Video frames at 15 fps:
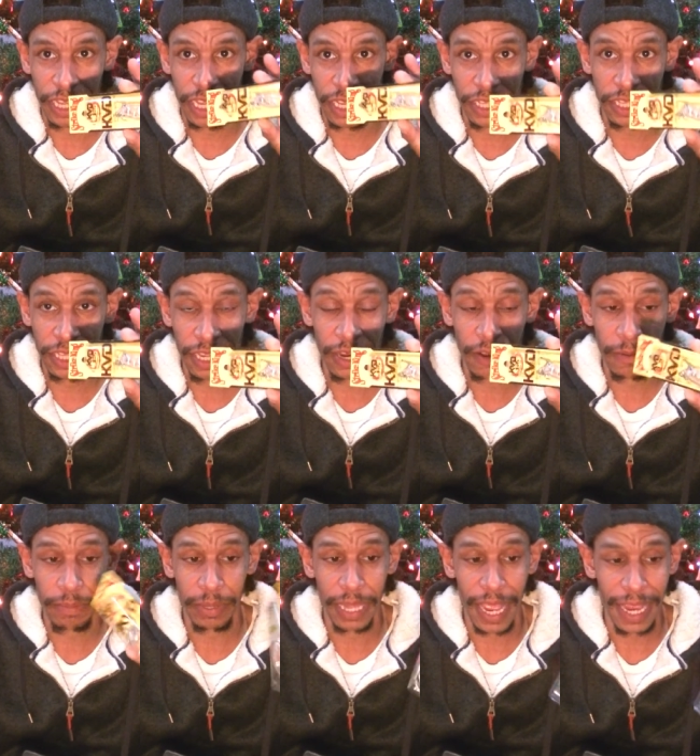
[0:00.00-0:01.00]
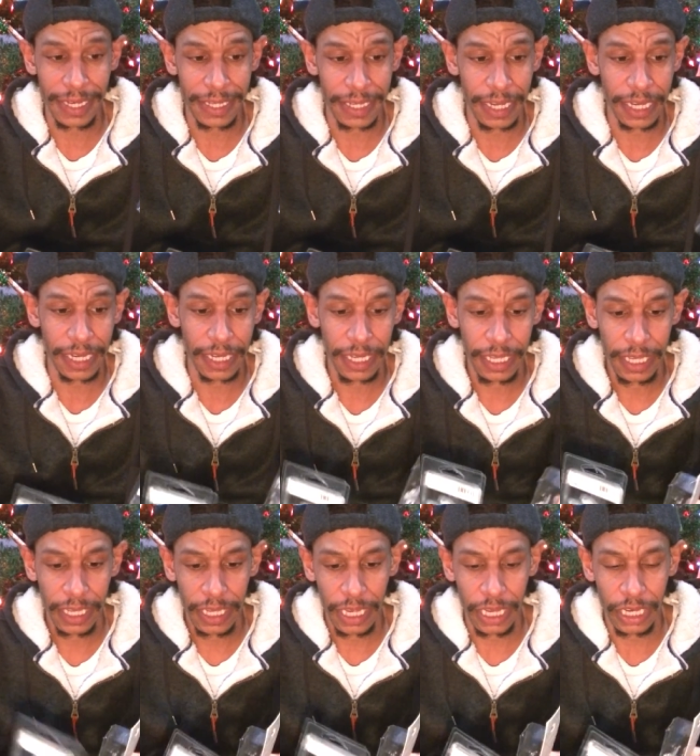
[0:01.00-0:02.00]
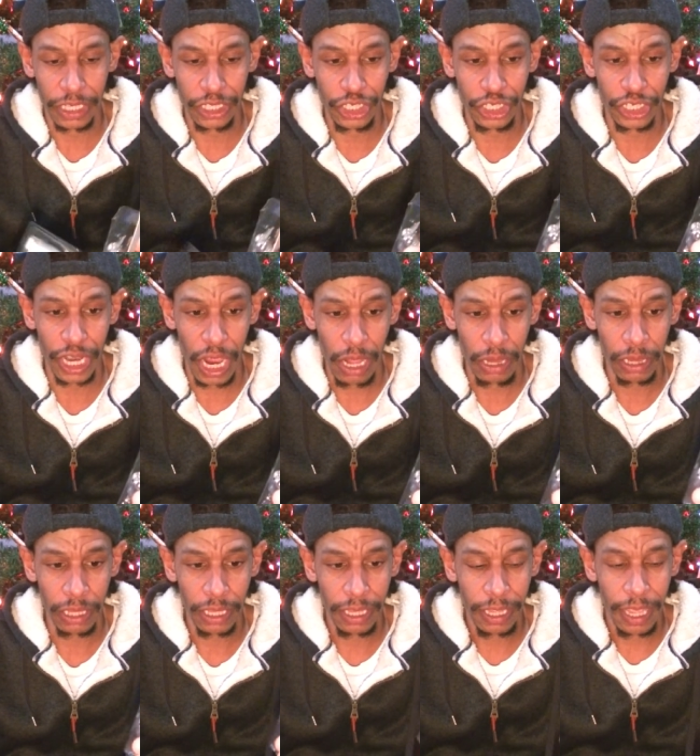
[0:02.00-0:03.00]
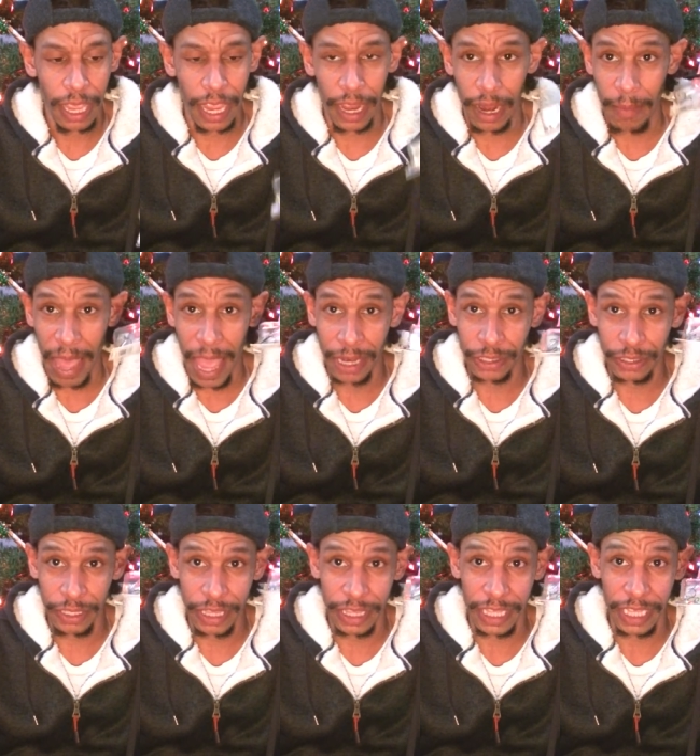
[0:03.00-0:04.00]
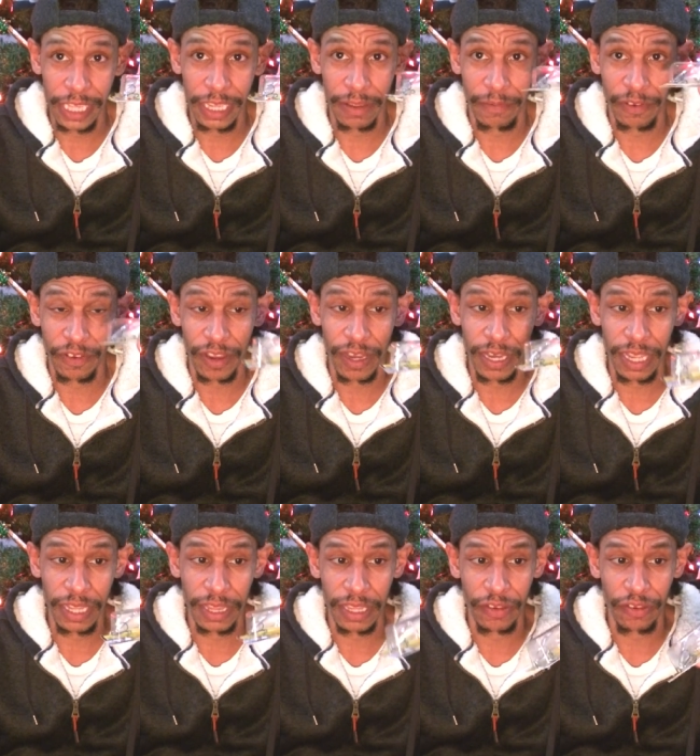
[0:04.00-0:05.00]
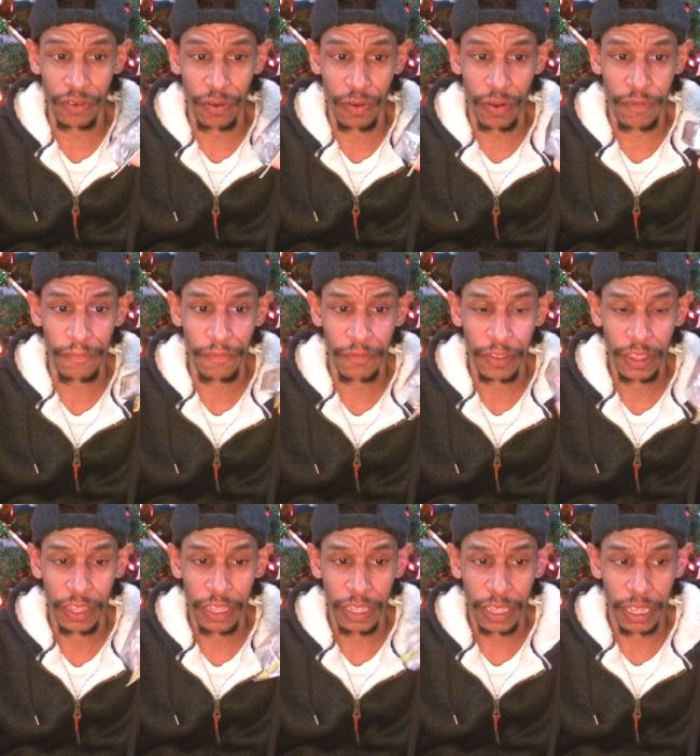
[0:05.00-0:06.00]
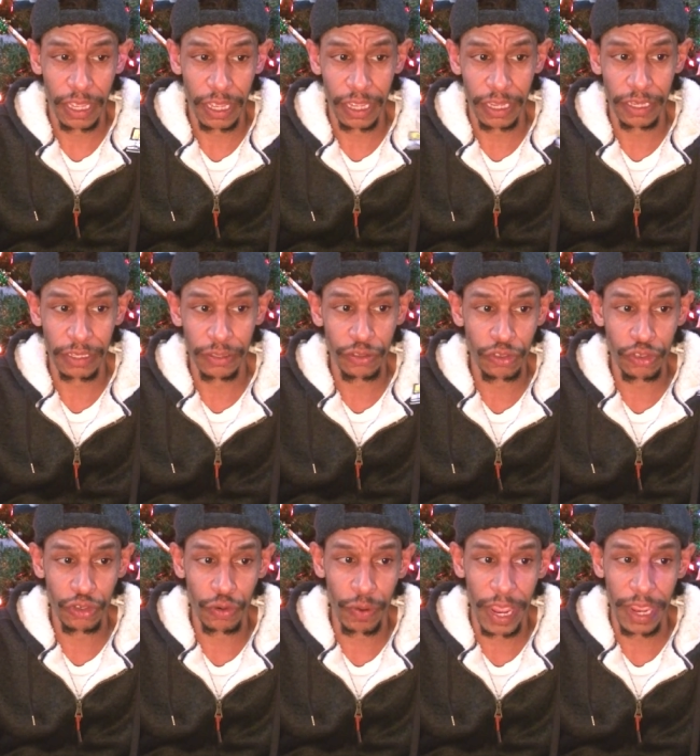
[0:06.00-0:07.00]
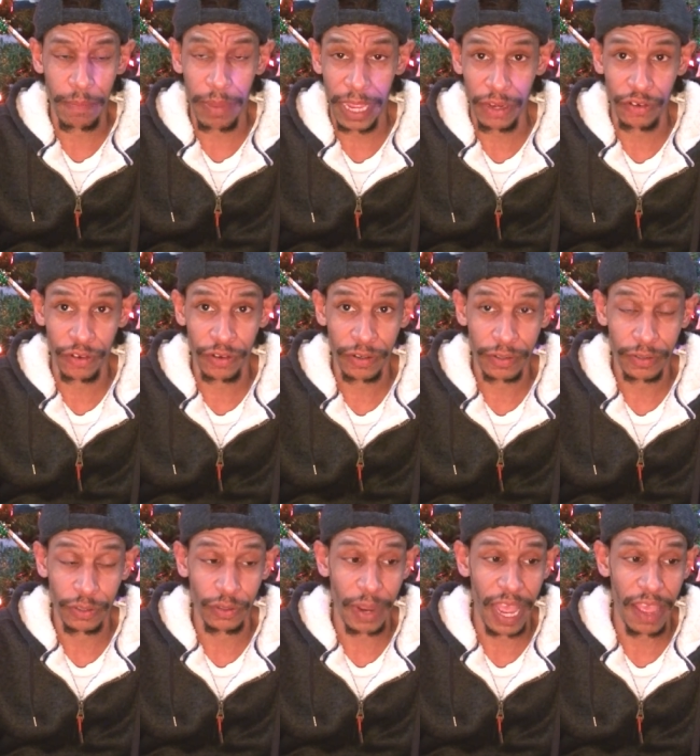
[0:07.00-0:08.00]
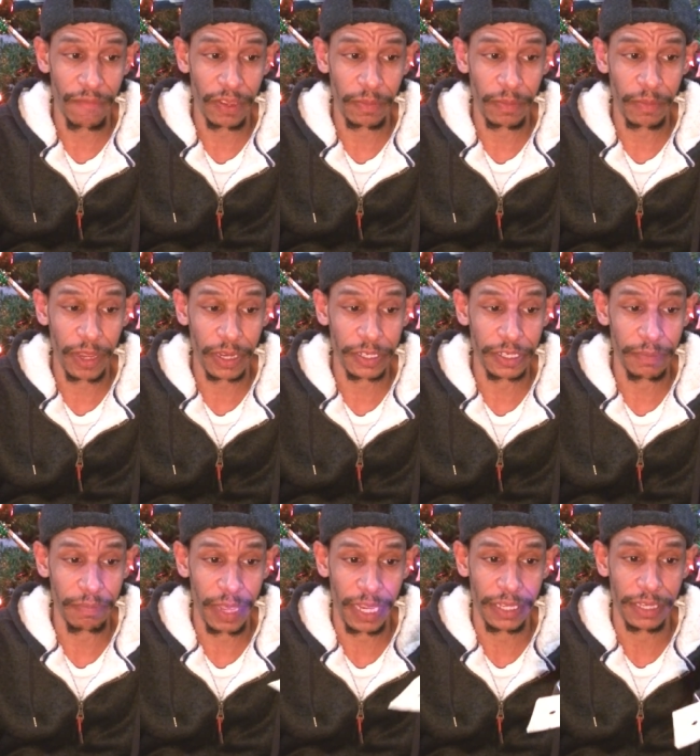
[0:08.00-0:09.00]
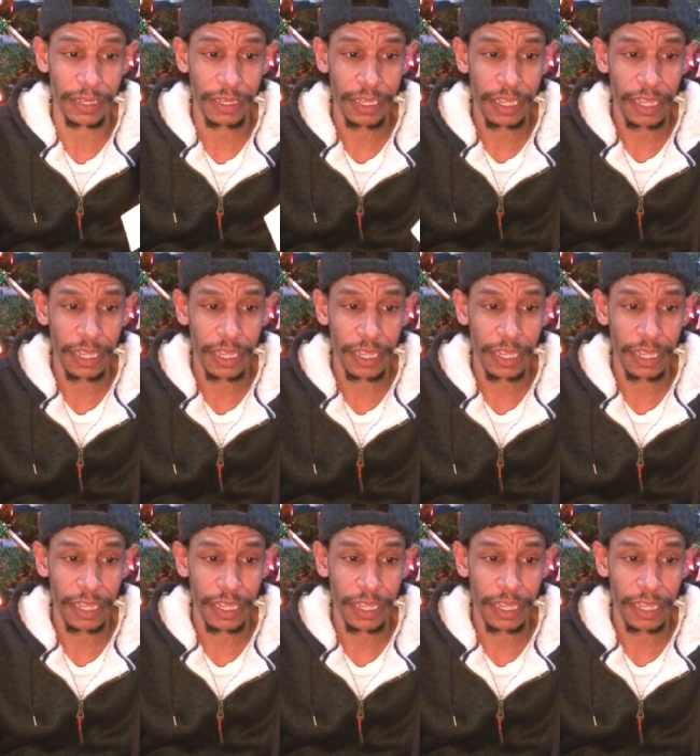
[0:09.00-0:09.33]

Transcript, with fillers: the clear plastic uh, shell. And I'm actually thinking of sending this off uh, to a painter to have it custom painted.